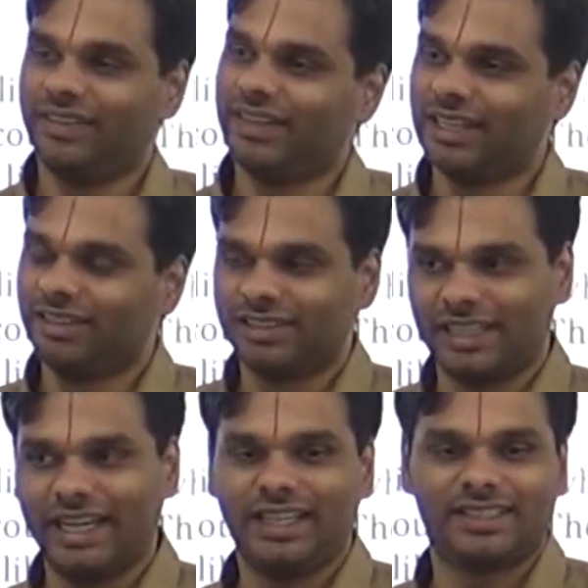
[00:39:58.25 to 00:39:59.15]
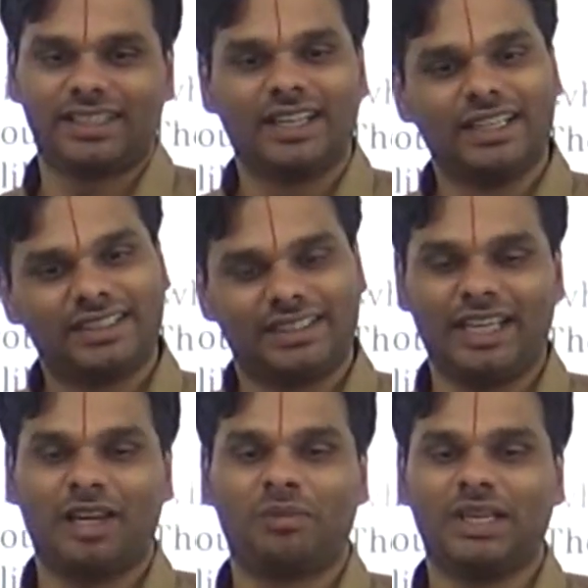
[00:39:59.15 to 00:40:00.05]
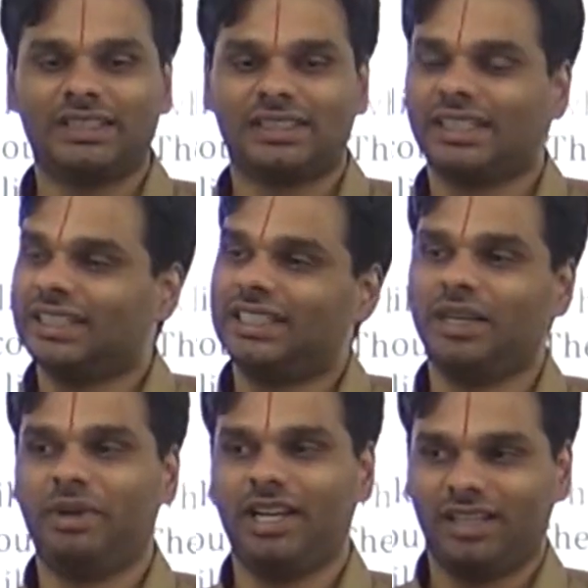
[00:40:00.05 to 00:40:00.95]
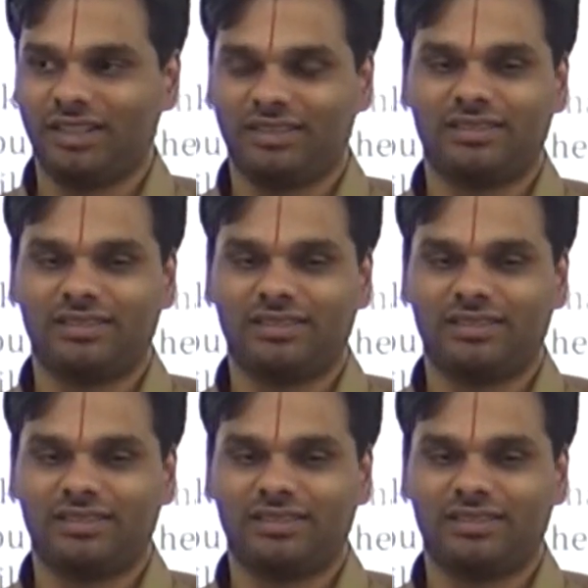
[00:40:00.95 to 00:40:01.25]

They will give sites, CMS, CBD.